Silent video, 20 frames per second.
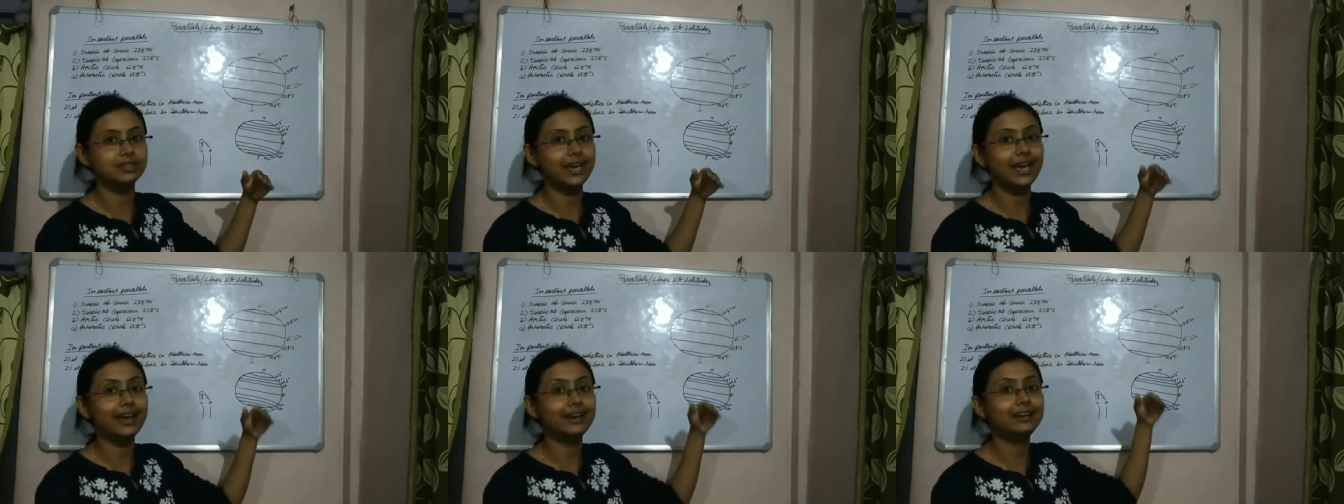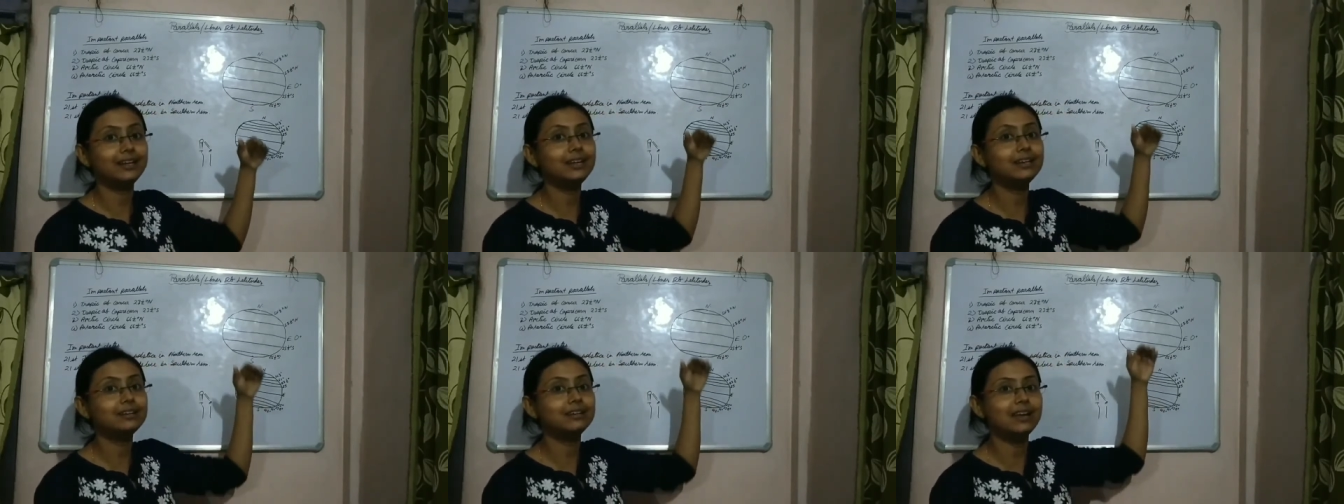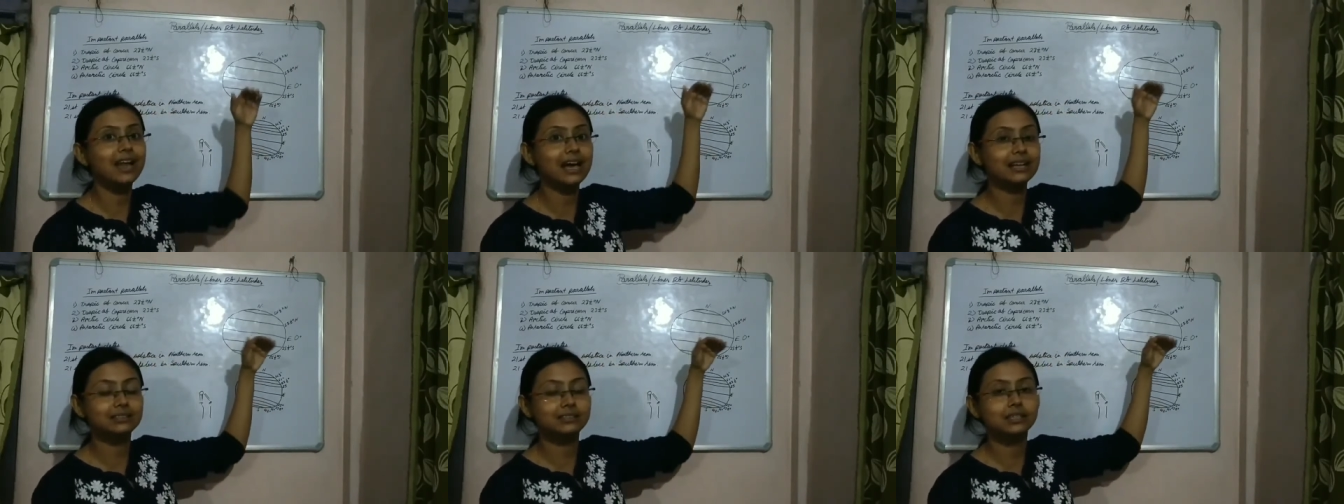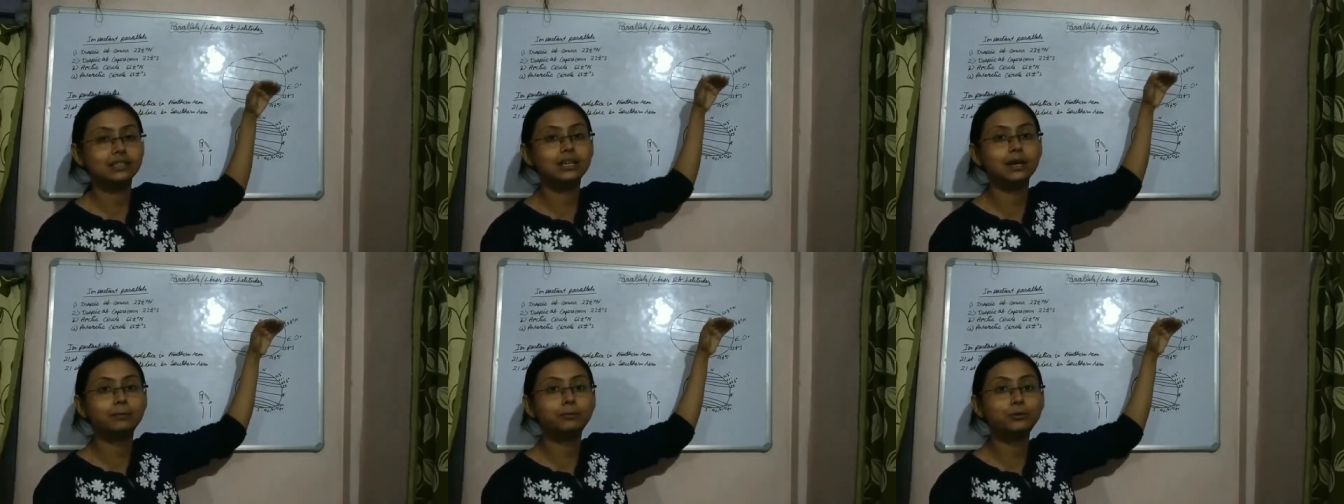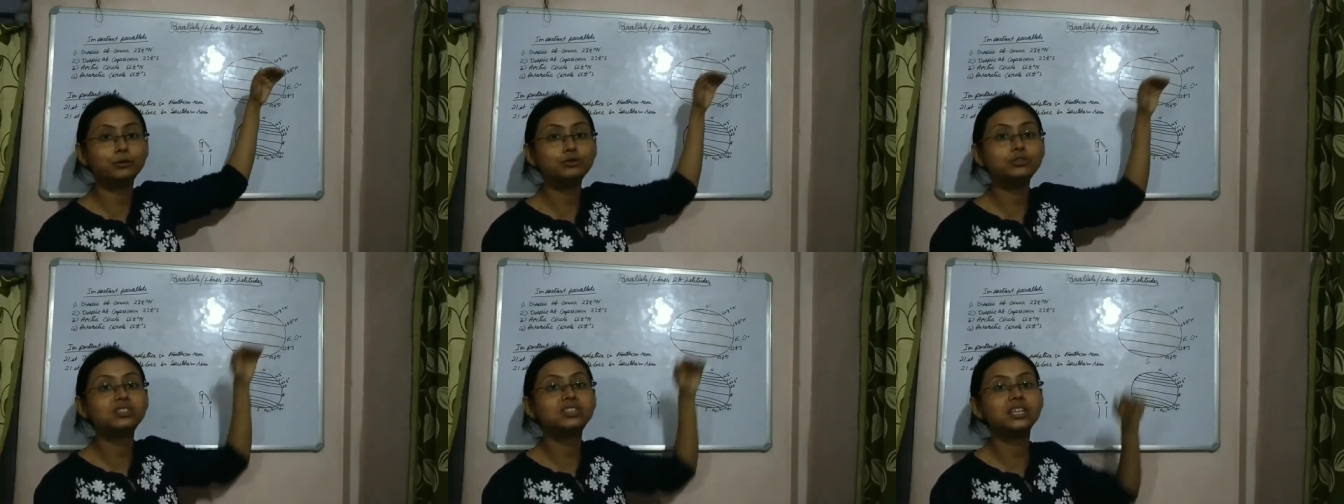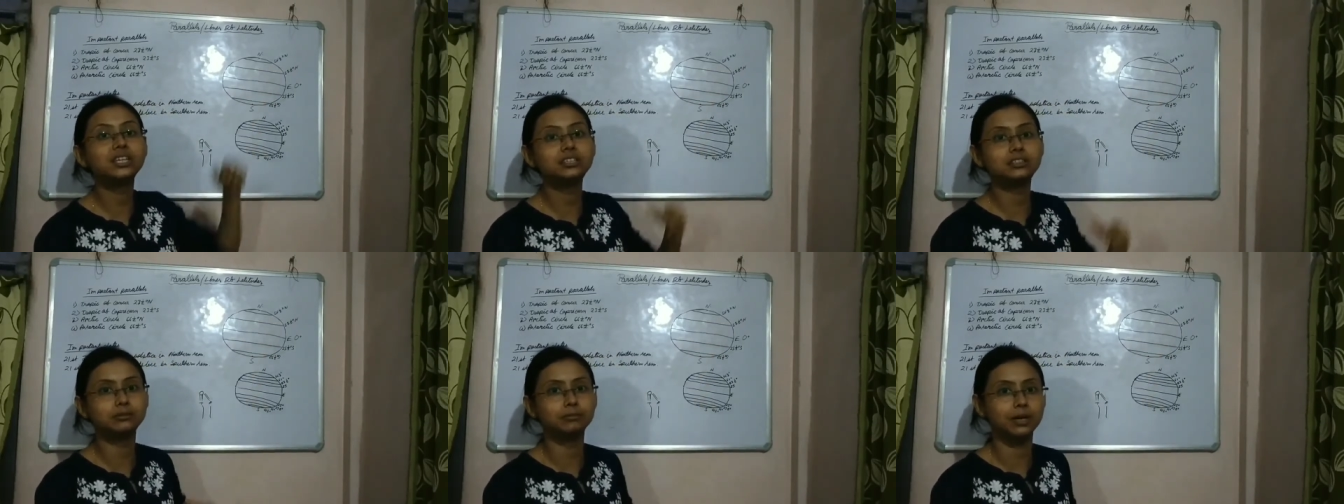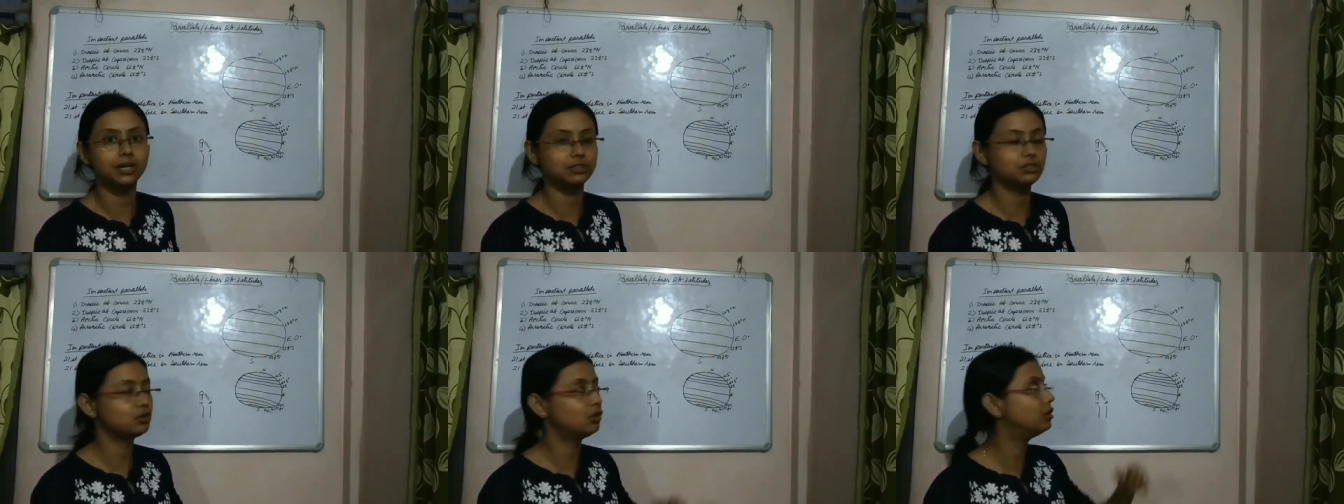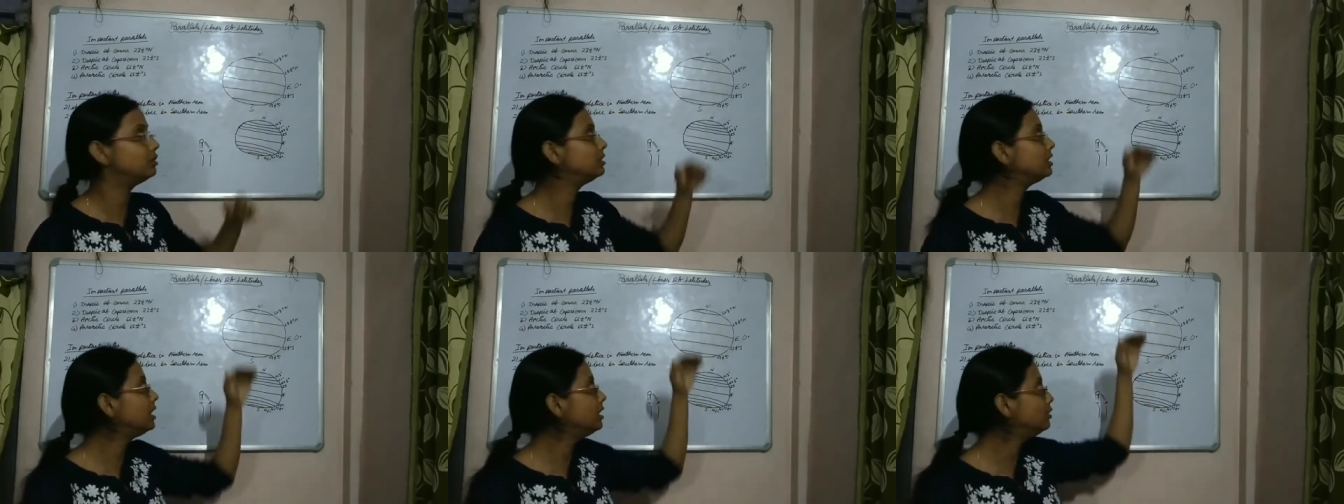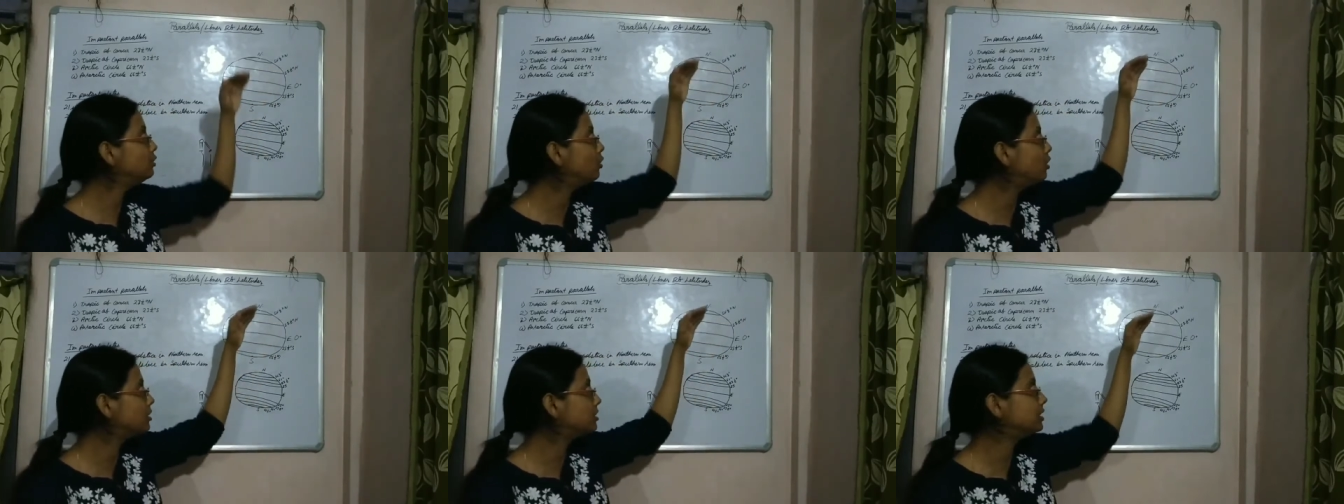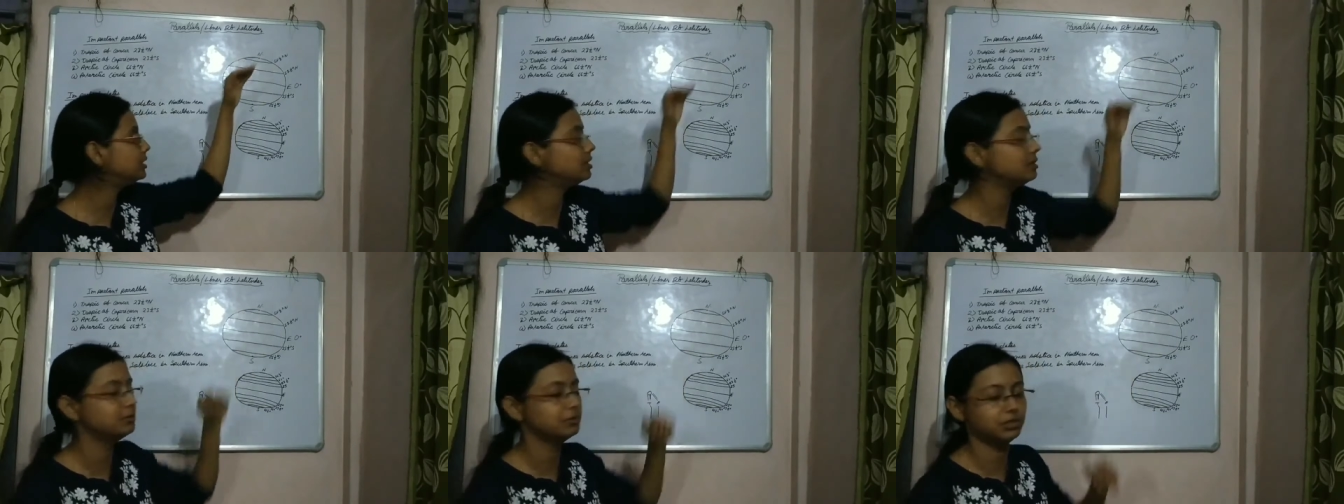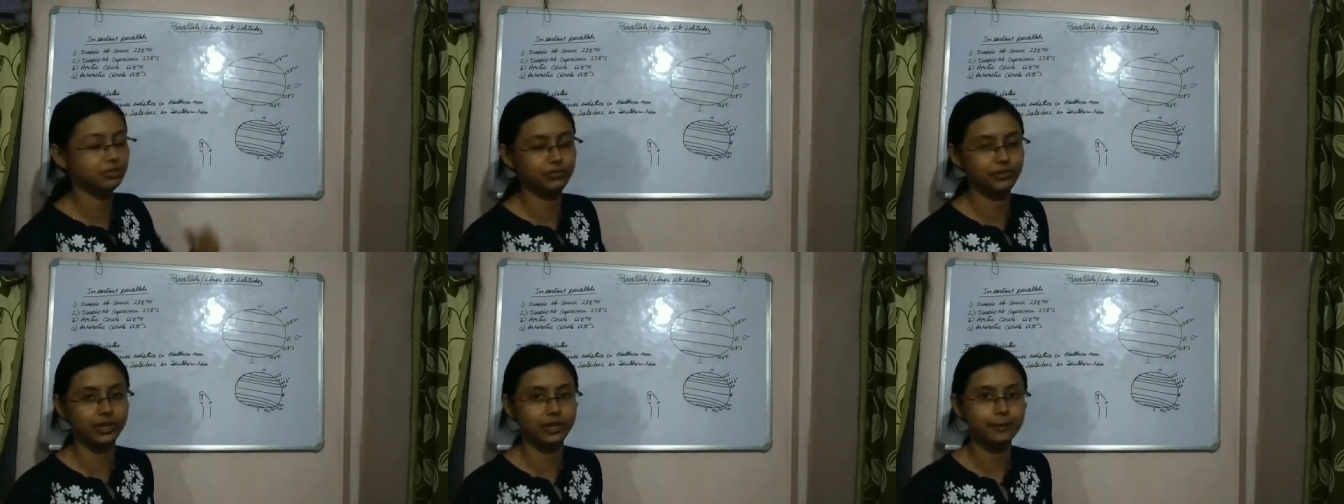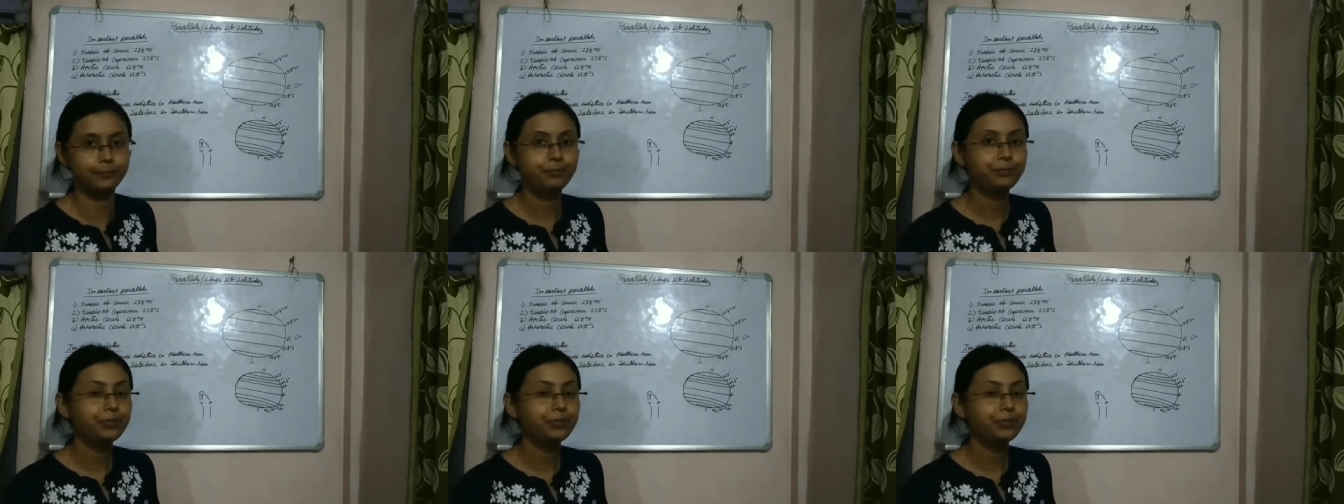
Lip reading: and it lasted up to 6 months on the northern hemisphere.